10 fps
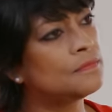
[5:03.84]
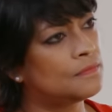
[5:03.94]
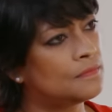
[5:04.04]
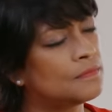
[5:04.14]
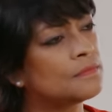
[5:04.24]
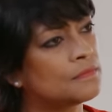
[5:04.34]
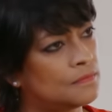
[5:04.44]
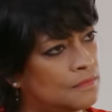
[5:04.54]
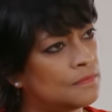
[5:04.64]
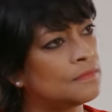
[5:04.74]
We look at the
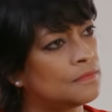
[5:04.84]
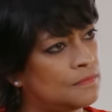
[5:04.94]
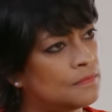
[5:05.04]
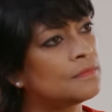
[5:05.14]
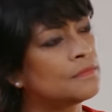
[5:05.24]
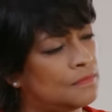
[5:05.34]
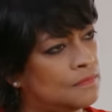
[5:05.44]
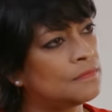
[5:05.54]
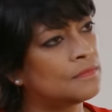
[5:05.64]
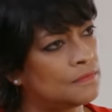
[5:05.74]
demand, and we see the demand